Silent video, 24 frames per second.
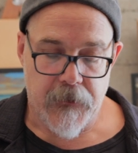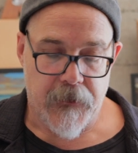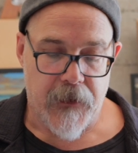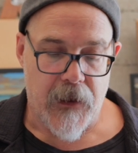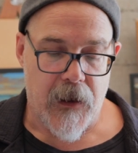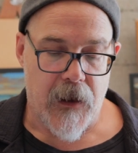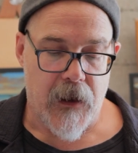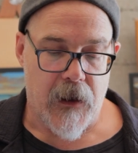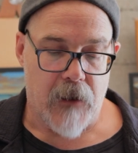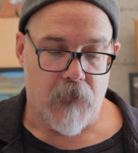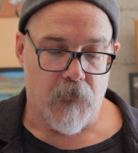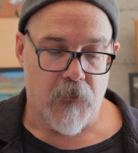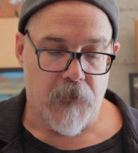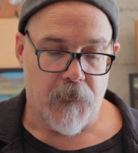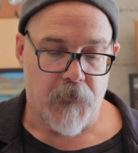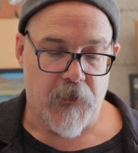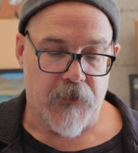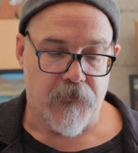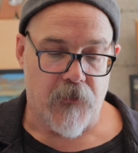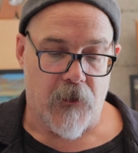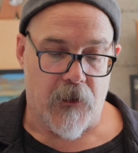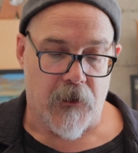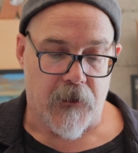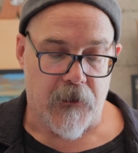Yeah, we've
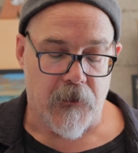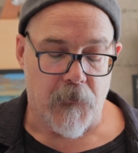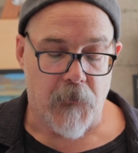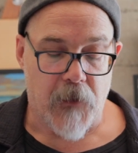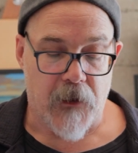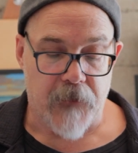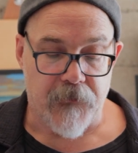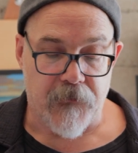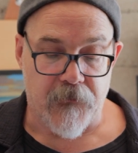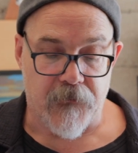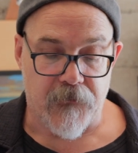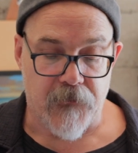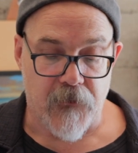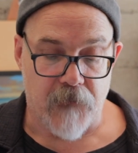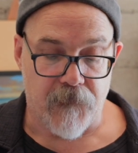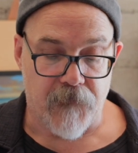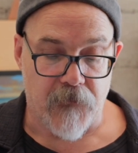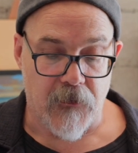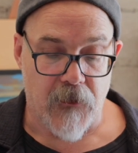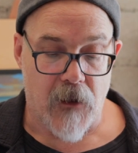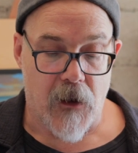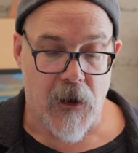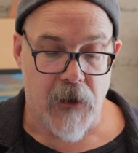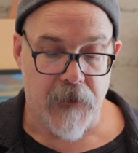been talking about this stuff a
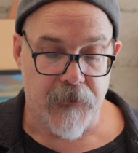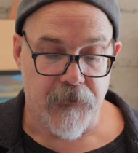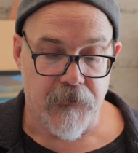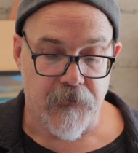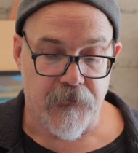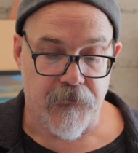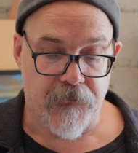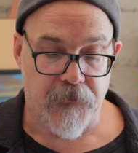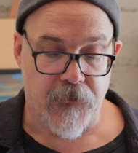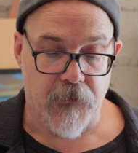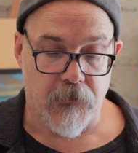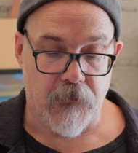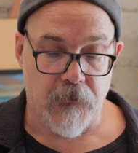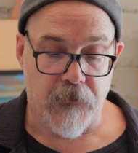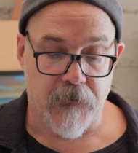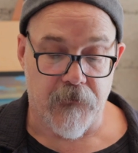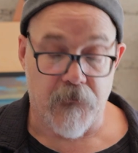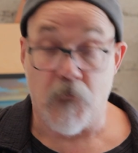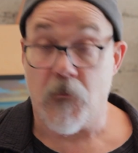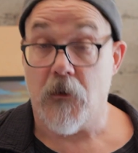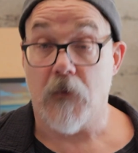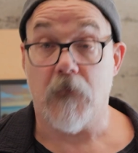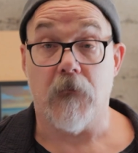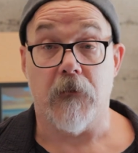lot in this series,
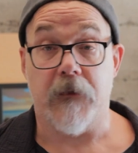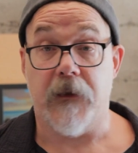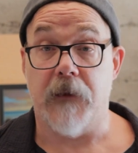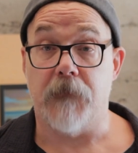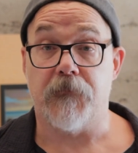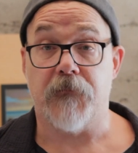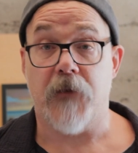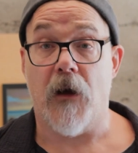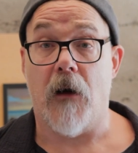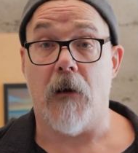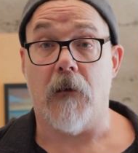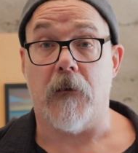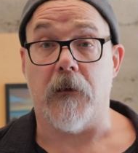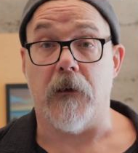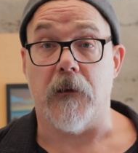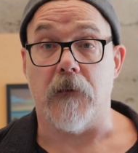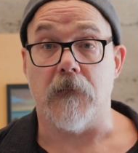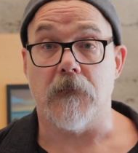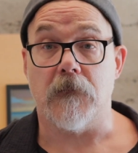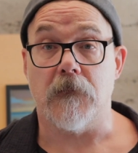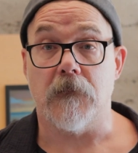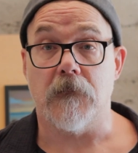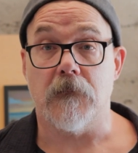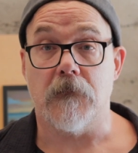and we're going to keep talking.
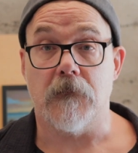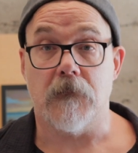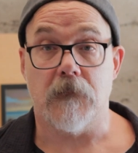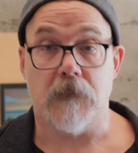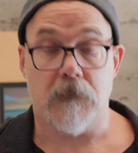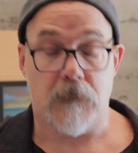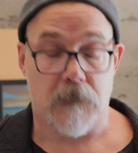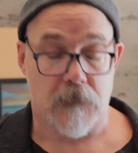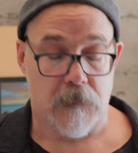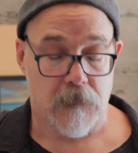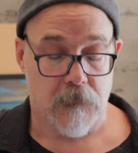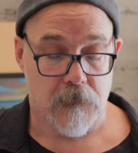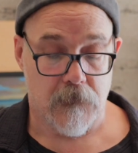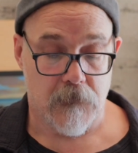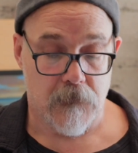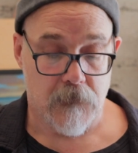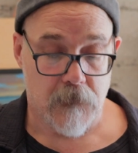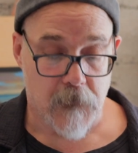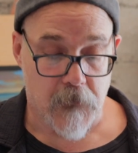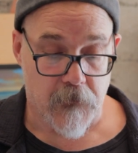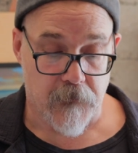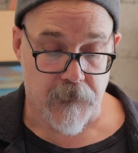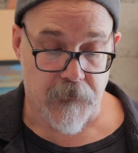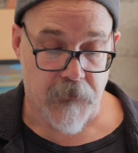
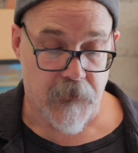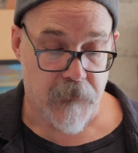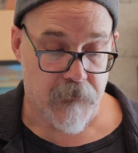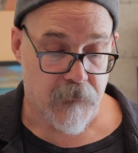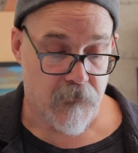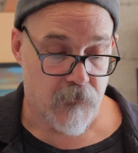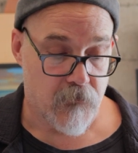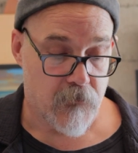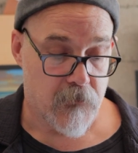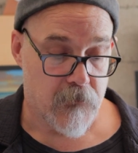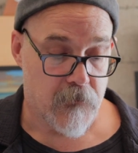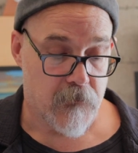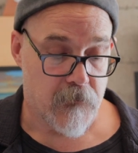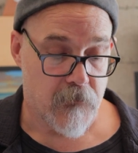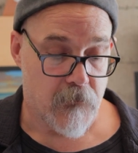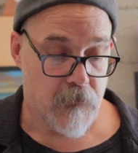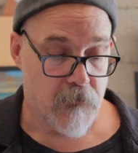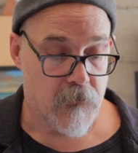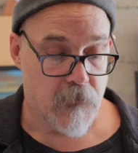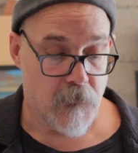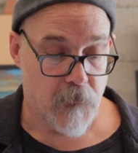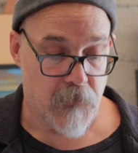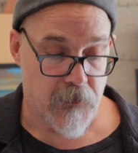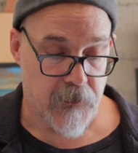Because that's what
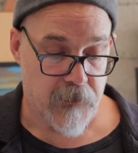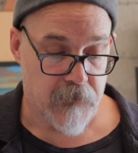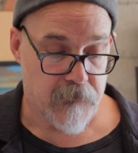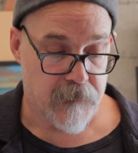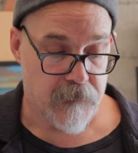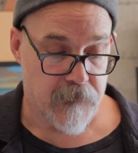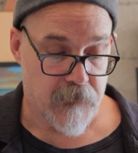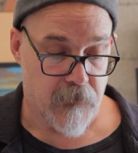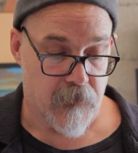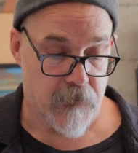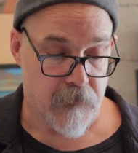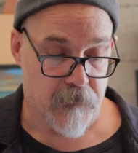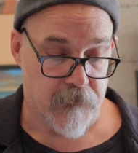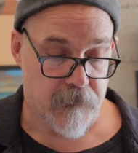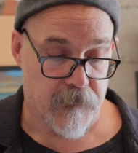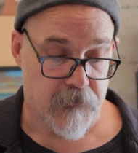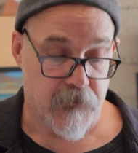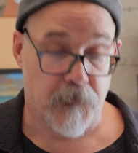Uncle Mike does.